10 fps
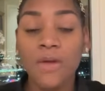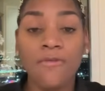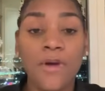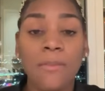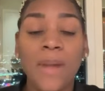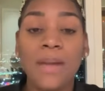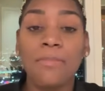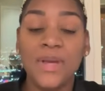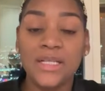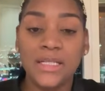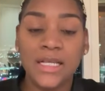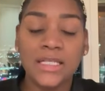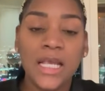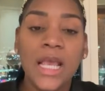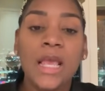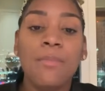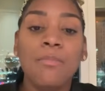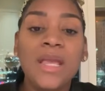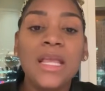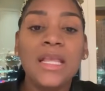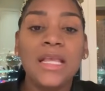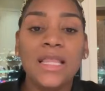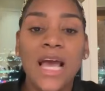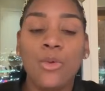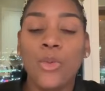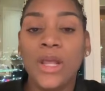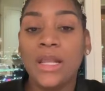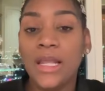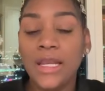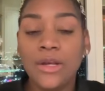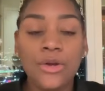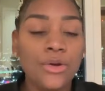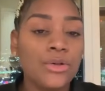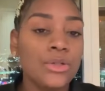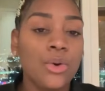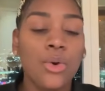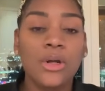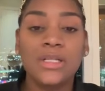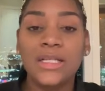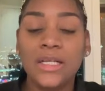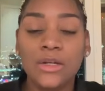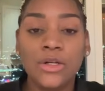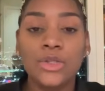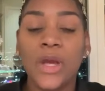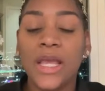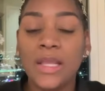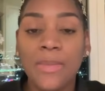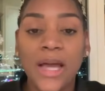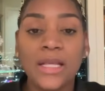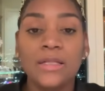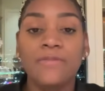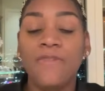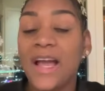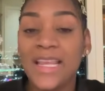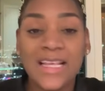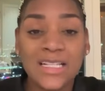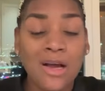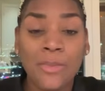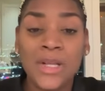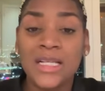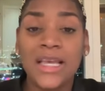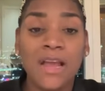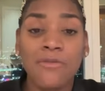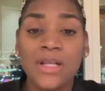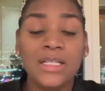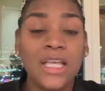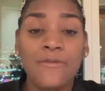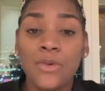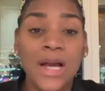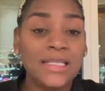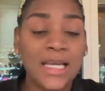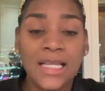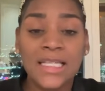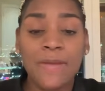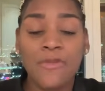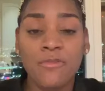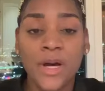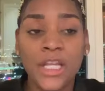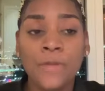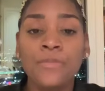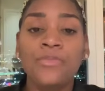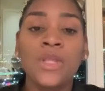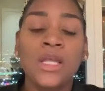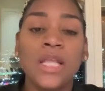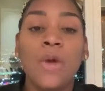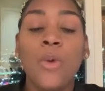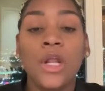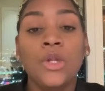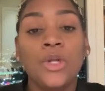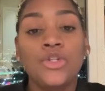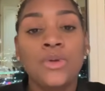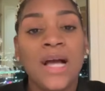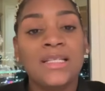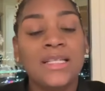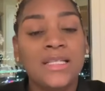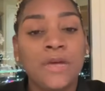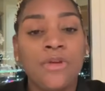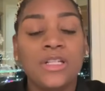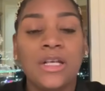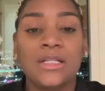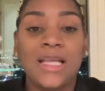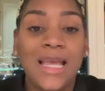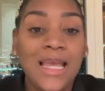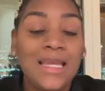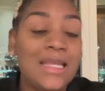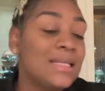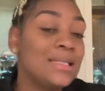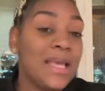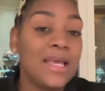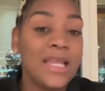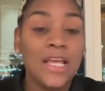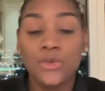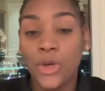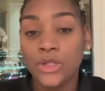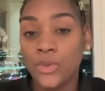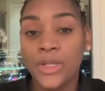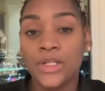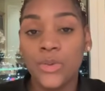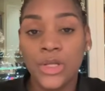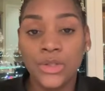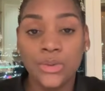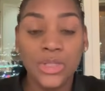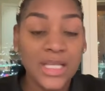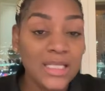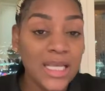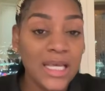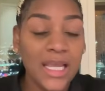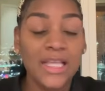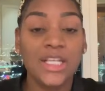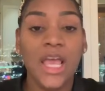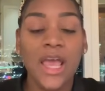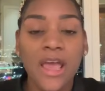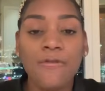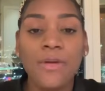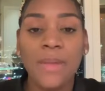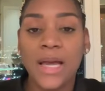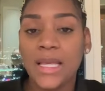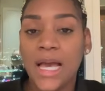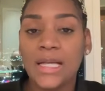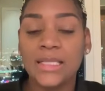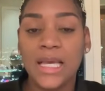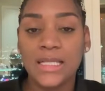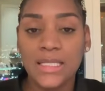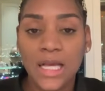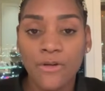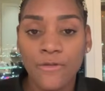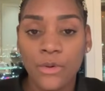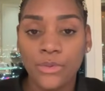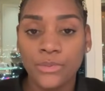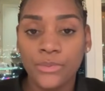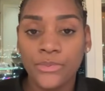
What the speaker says: from my business, meaning that when lenders or dealers or anybody's finance companies are getting ready to give you guys any type of money, they want to know that you guys are serious, because in this day and age, we're in 2022, this day and age, everybody has a cell phone,